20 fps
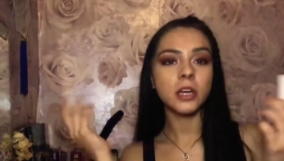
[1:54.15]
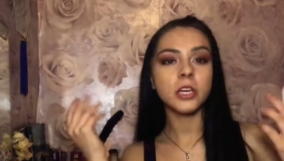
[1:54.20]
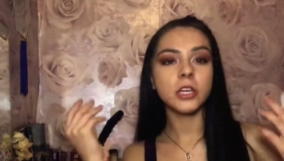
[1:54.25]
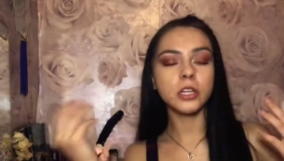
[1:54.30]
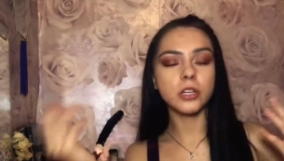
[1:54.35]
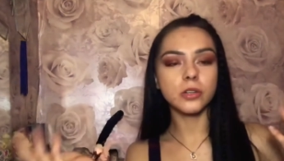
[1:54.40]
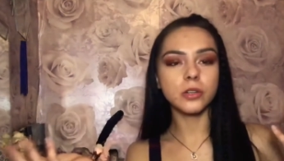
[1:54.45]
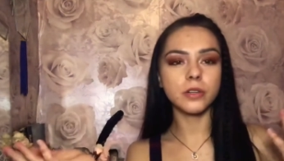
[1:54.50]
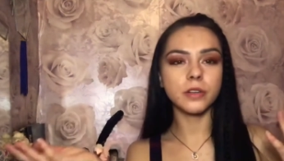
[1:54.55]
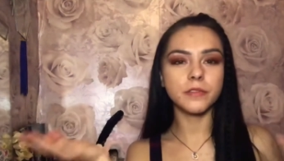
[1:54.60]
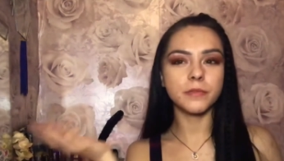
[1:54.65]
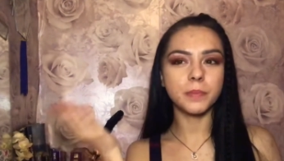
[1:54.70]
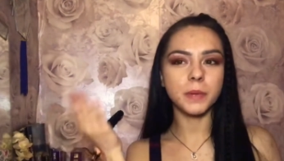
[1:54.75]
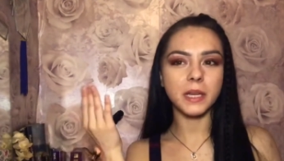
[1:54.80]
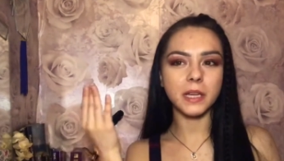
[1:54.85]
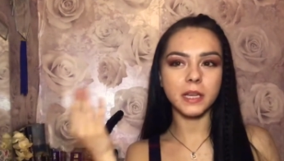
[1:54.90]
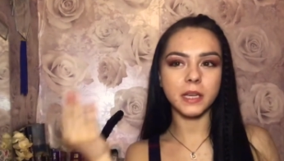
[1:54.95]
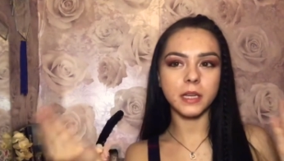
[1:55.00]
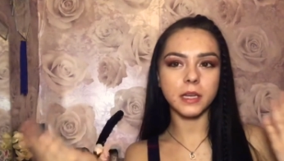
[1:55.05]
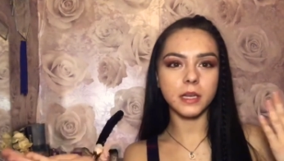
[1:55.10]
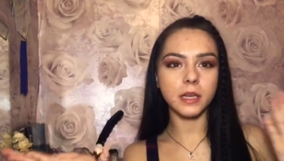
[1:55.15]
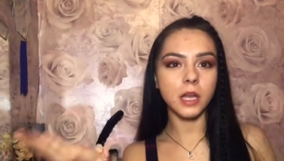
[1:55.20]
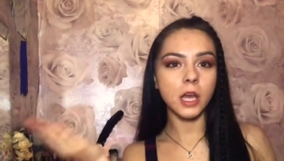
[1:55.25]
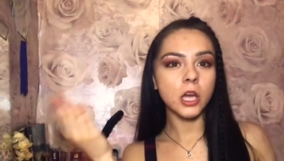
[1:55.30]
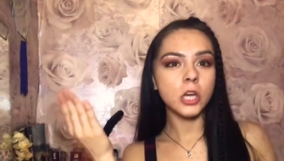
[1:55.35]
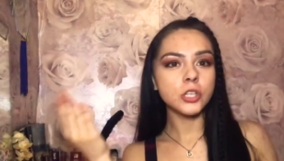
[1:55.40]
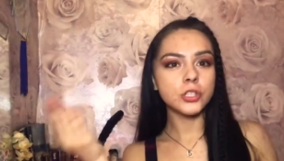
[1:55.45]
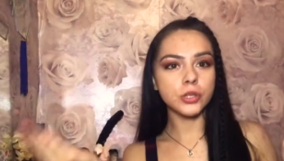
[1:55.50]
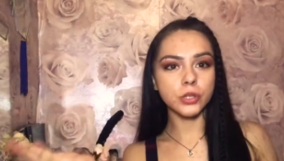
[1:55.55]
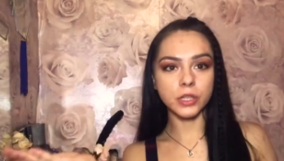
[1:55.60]
You could have been
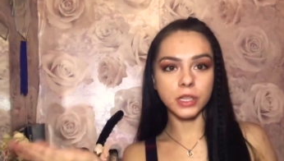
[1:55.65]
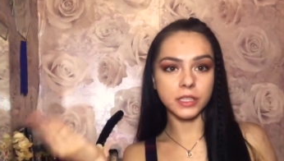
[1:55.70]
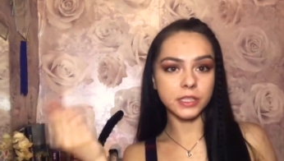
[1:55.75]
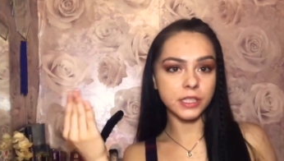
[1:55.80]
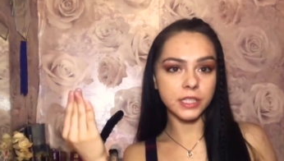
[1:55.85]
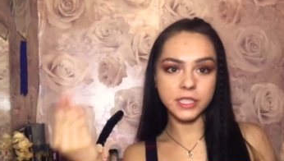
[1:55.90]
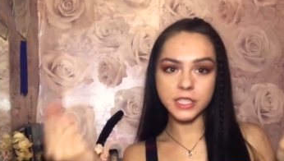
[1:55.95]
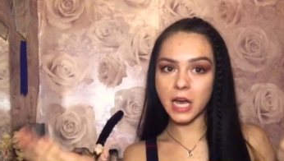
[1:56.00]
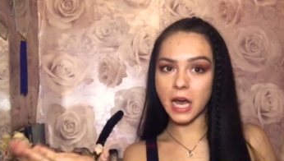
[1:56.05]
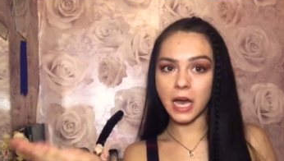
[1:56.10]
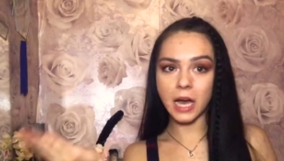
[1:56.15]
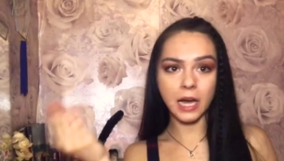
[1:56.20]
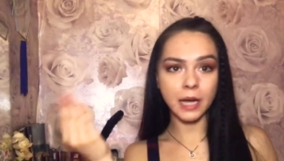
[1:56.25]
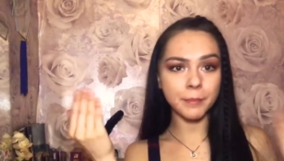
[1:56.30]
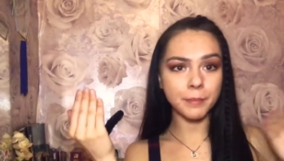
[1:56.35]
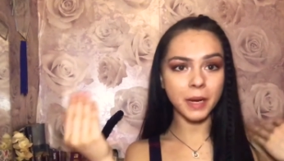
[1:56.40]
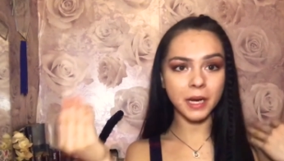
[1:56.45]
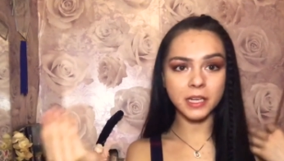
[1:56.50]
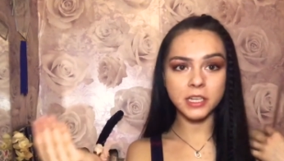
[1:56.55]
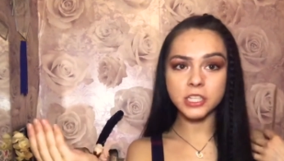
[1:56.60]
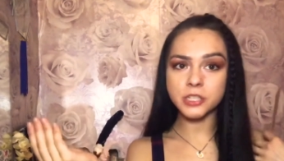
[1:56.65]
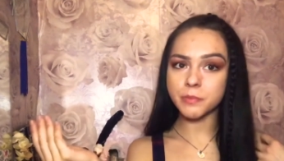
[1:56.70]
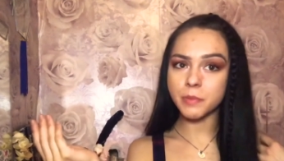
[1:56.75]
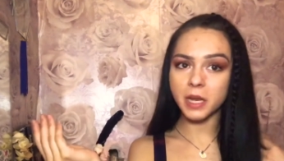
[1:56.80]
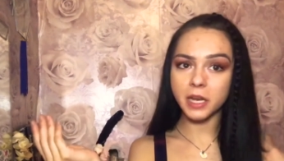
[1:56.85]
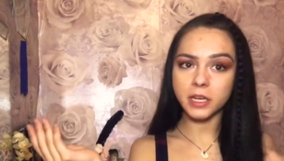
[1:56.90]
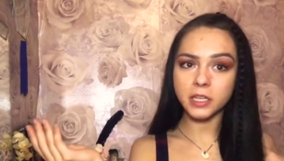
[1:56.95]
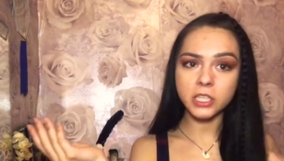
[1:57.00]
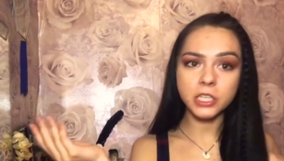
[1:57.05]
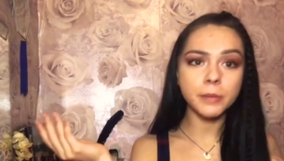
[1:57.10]
juggling your time
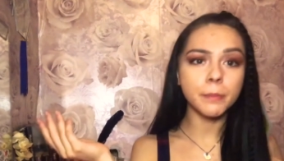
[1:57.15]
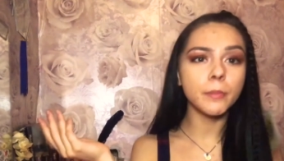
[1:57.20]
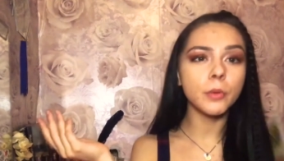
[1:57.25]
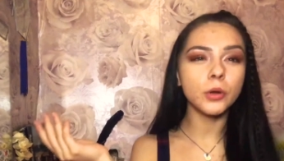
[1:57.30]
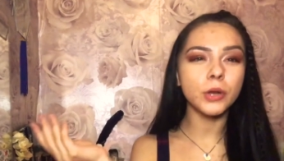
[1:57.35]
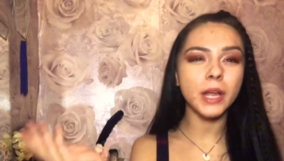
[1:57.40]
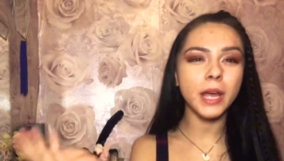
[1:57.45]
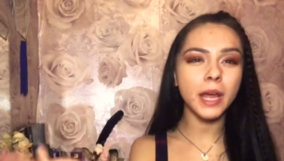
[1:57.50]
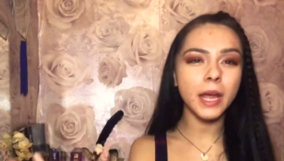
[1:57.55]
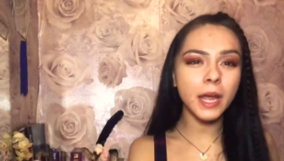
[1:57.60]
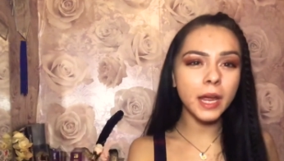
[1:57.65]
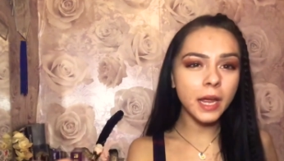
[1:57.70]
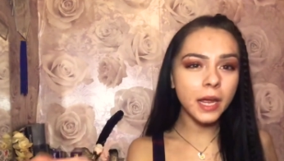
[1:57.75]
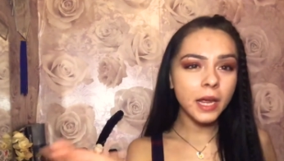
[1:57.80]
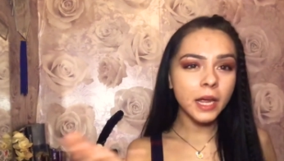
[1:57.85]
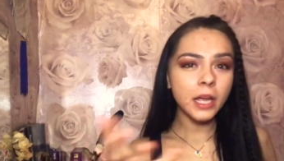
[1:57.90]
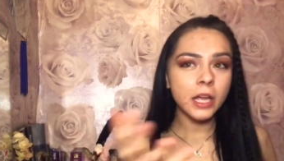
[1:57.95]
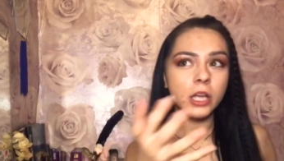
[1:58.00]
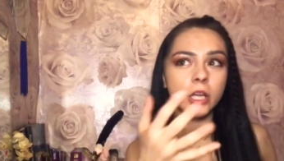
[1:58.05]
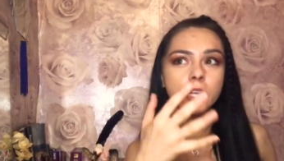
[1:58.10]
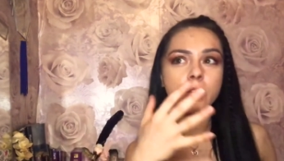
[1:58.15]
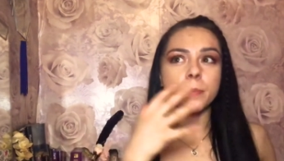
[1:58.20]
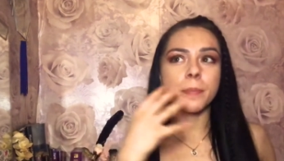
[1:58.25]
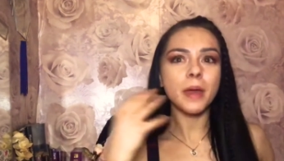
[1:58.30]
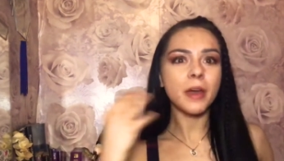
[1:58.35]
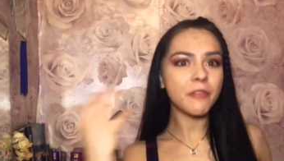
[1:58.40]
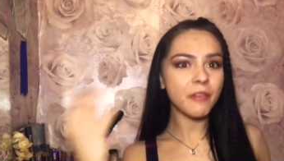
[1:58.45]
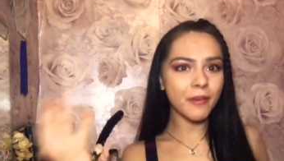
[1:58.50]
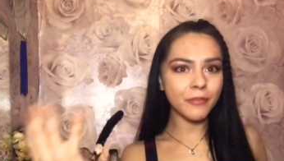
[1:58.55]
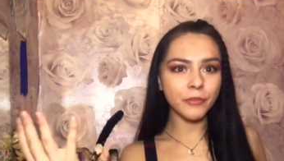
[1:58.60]
management, your money, a bit
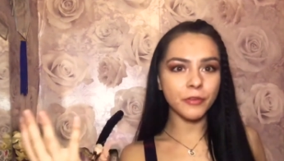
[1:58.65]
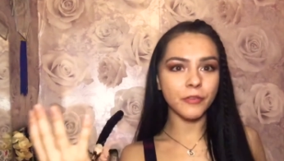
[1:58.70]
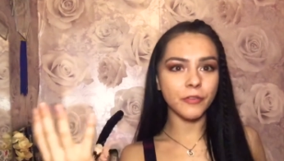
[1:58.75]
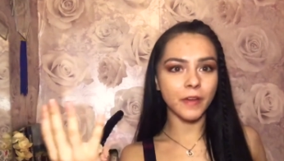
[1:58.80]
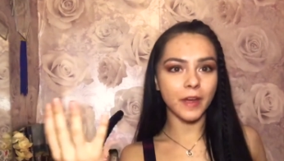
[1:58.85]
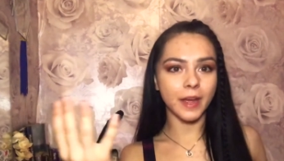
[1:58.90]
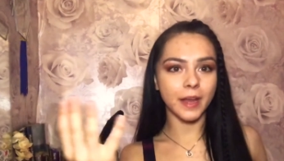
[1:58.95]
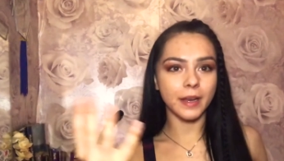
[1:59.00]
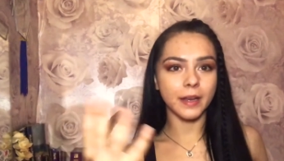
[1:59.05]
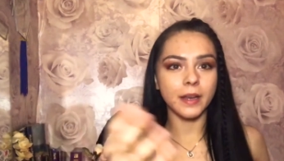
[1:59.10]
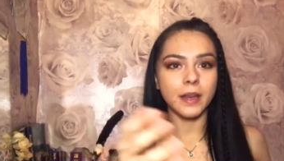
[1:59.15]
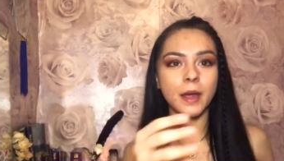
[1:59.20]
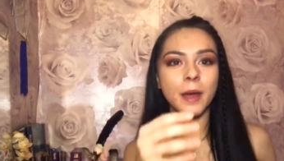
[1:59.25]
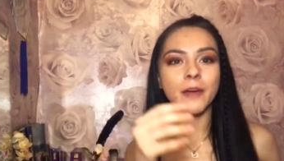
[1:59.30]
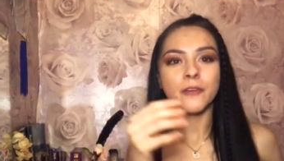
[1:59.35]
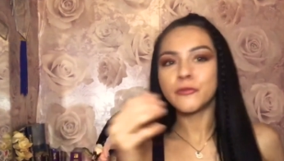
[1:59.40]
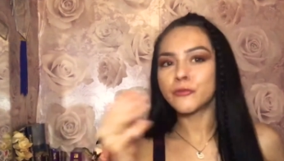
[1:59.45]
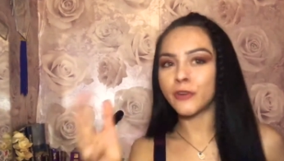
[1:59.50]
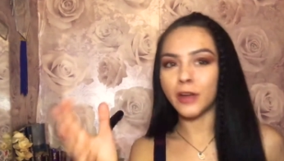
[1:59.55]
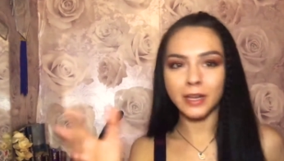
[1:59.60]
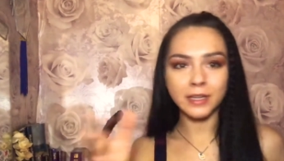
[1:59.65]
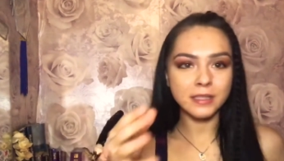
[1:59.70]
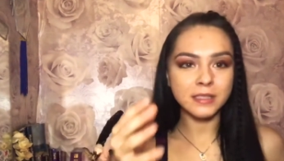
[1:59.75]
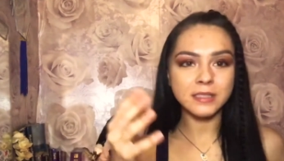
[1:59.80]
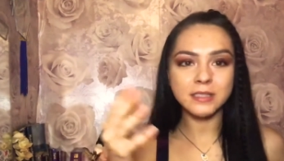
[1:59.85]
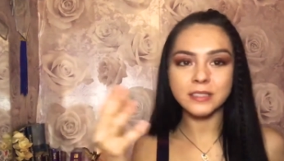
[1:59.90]
of everything, friends,